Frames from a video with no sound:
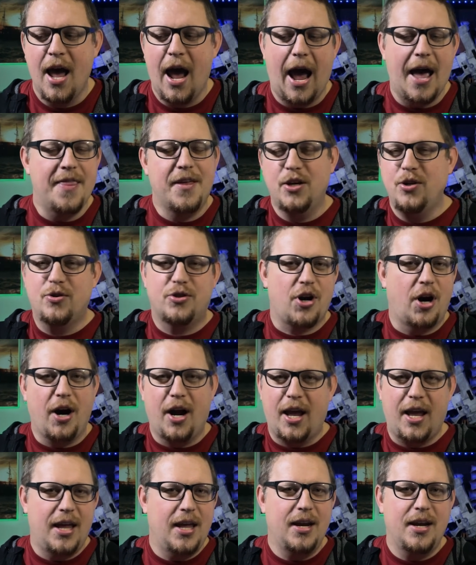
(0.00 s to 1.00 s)
and then you start
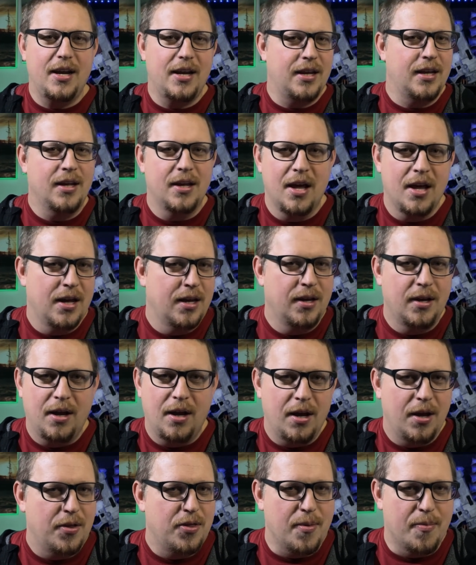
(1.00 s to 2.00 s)
hitting
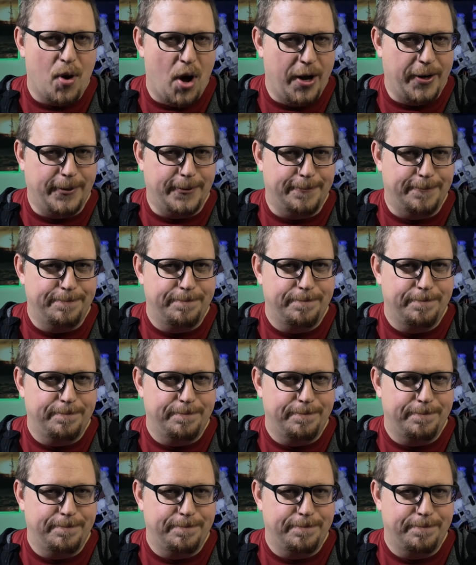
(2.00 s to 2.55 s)
the model.